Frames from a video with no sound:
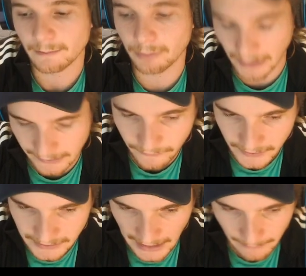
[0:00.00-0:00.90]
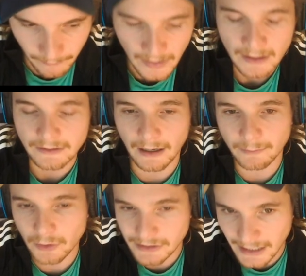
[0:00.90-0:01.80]
playing for the team. Now,
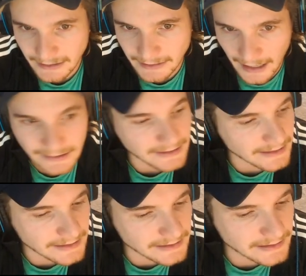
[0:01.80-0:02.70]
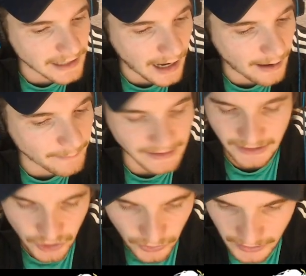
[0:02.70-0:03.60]
I'm not saying that is an
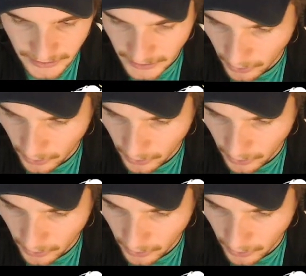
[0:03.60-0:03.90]
issue that's going to